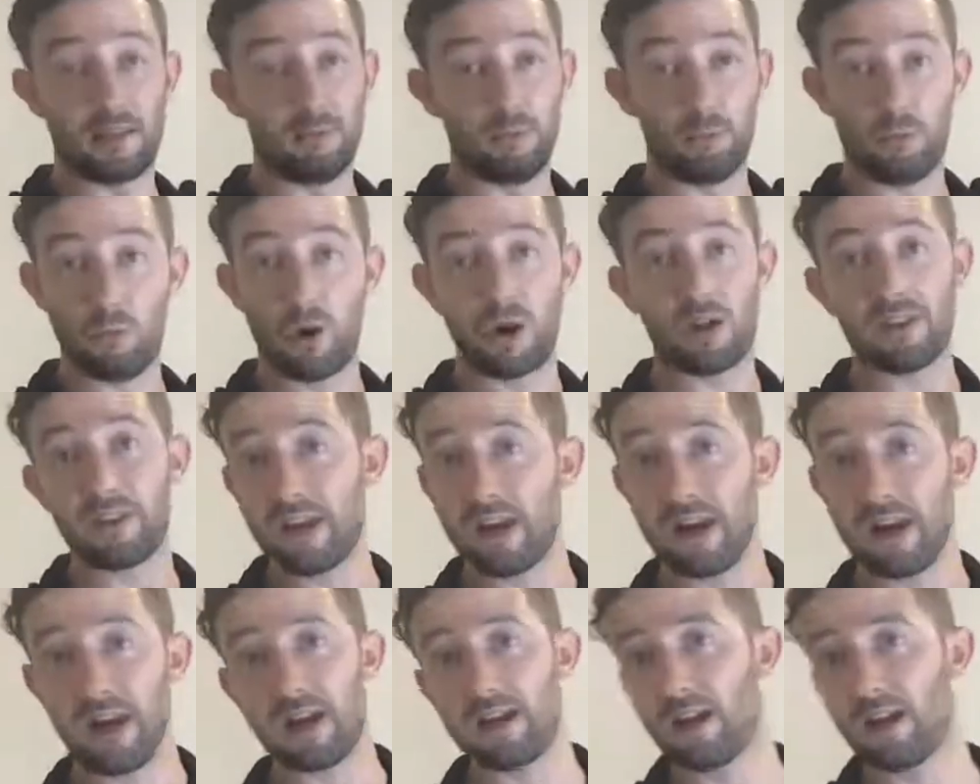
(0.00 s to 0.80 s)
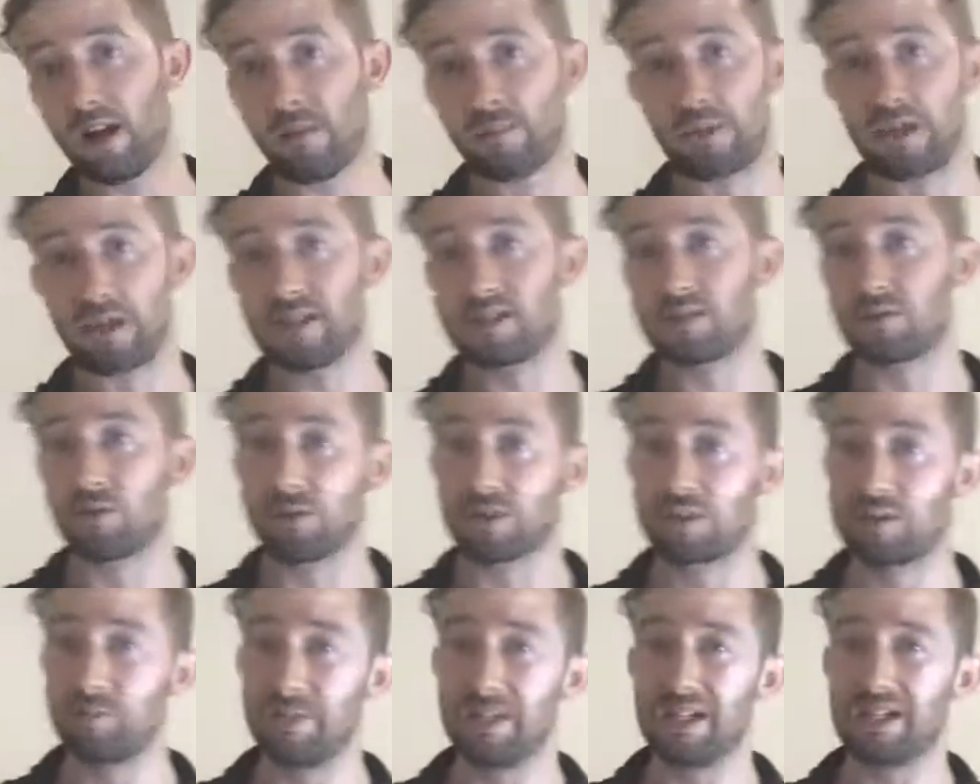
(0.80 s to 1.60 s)
where they end up is going
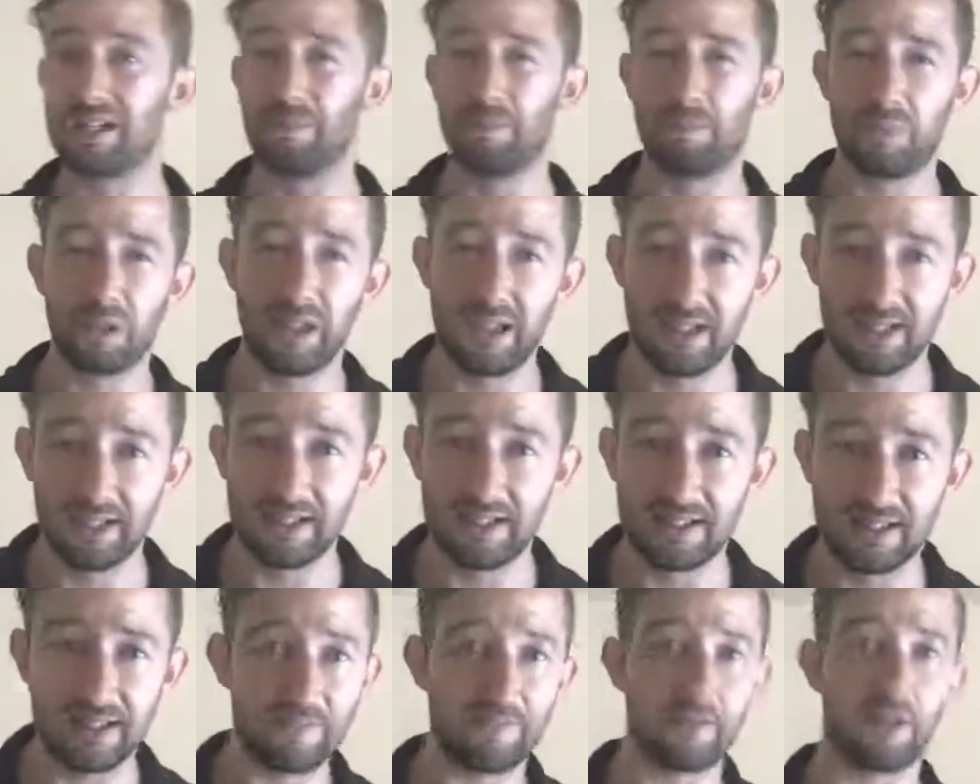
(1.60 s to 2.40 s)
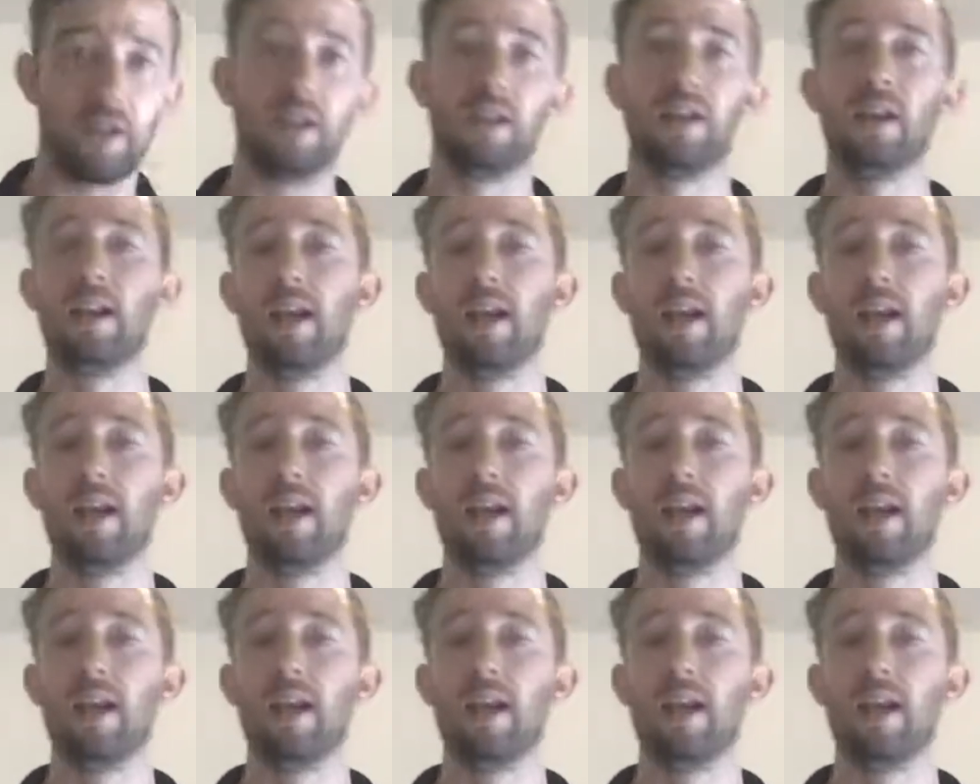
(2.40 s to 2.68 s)
to be completely different.